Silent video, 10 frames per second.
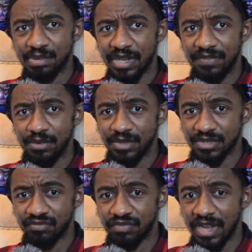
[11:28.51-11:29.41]
but if you were
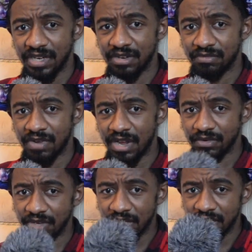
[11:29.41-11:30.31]
to rattle it
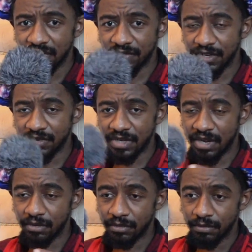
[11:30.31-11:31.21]
around, like if I do it now,